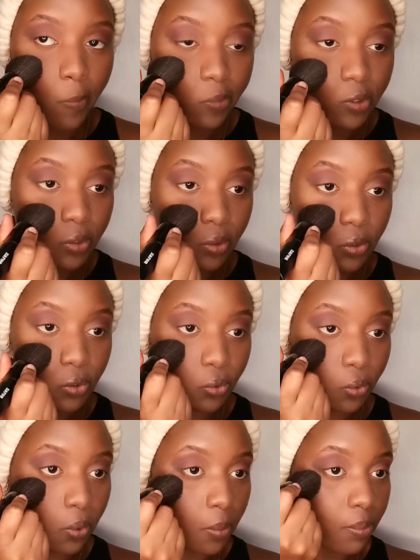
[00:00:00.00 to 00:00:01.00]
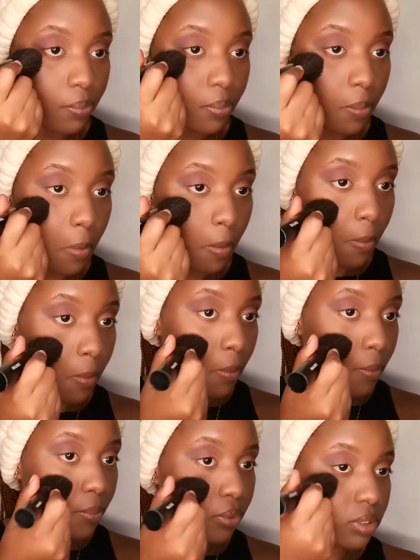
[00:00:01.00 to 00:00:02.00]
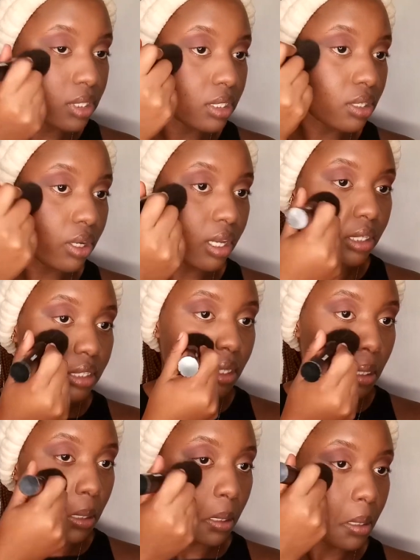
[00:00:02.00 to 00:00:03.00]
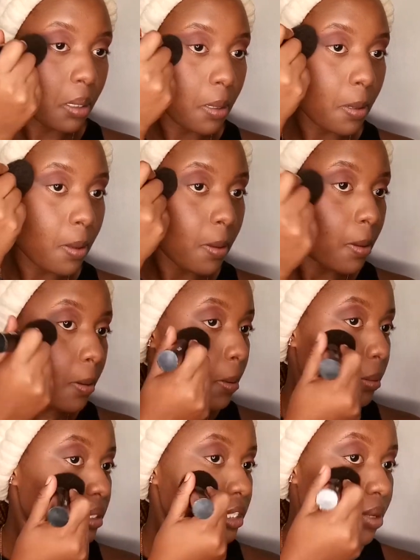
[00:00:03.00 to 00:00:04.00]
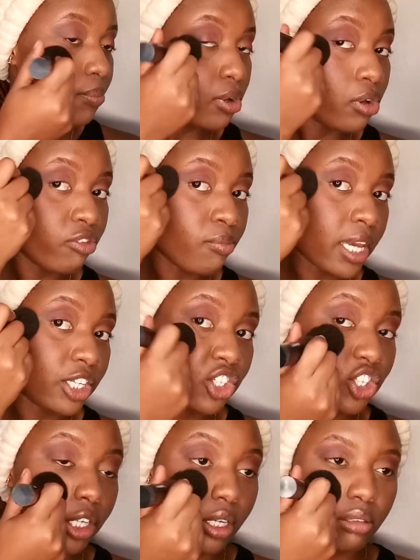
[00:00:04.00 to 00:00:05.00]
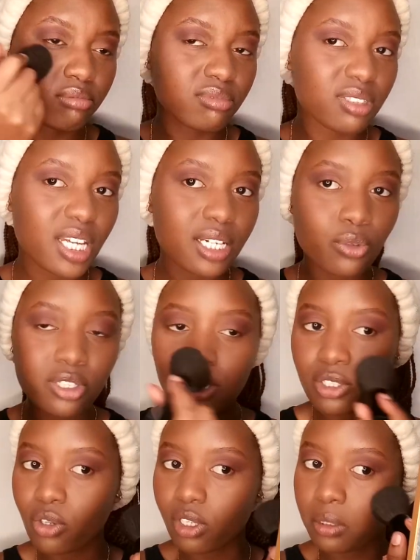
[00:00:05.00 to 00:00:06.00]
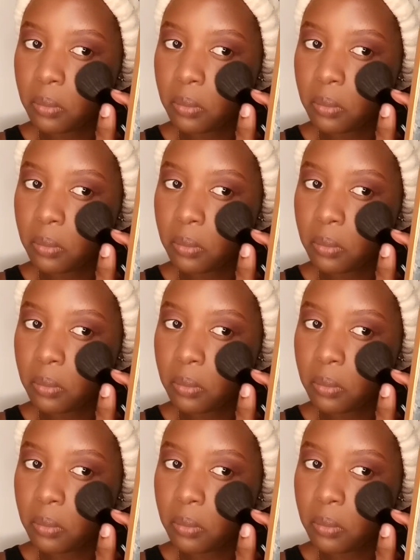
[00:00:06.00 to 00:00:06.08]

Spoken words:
I'm just going to put it at the temple of my cheek. Is that what it's called?